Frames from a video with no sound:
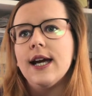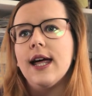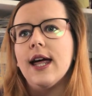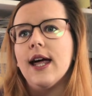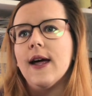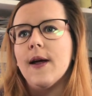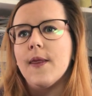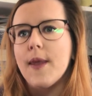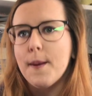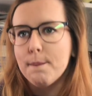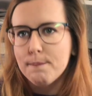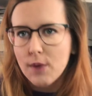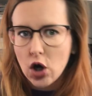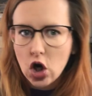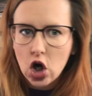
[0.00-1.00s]
then
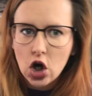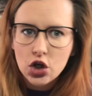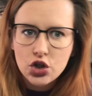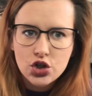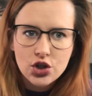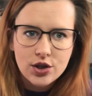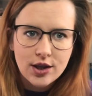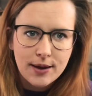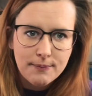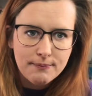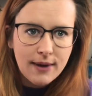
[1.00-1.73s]
March, then